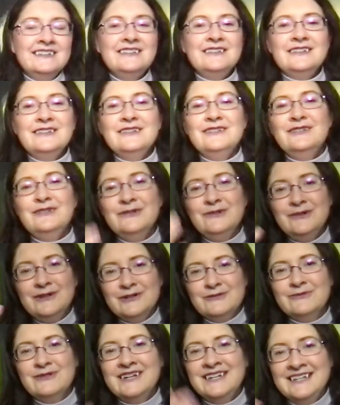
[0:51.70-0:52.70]
to do
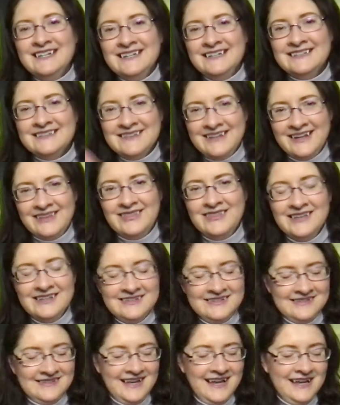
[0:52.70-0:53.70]
a reading like
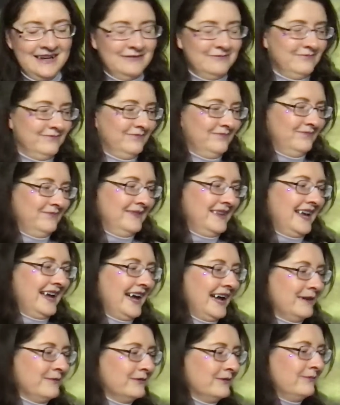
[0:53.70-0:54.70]
this,
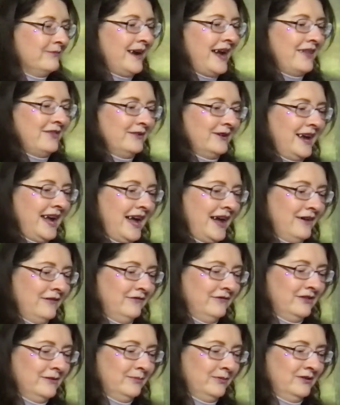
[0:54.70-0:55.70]
I would rather
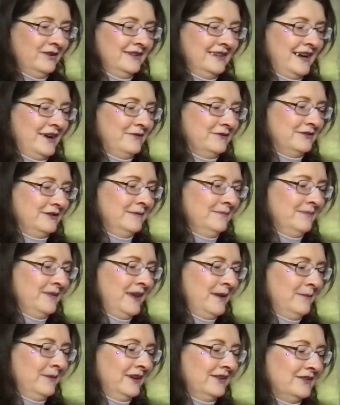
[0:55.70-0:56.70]
have the printout,
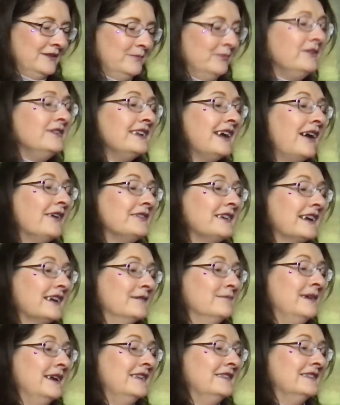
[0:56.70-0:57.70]
because the printout I
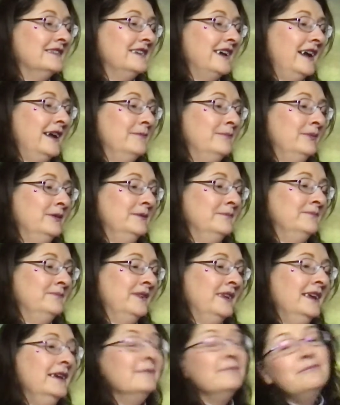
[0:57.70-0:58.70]
can make the type
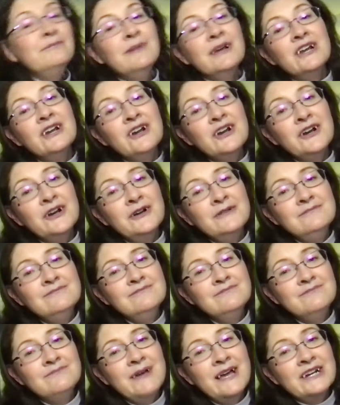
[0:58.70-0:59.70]
bigger,
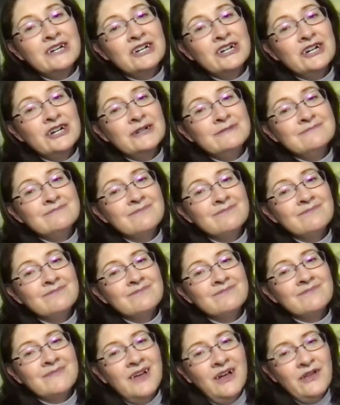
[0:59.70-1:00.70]
better,
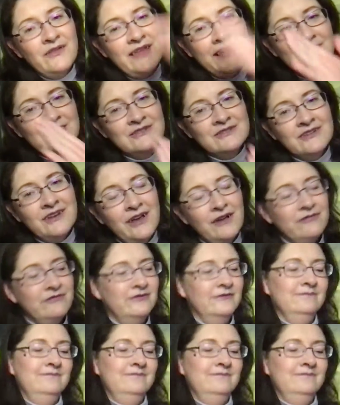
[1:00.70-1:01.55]
all that good stuff.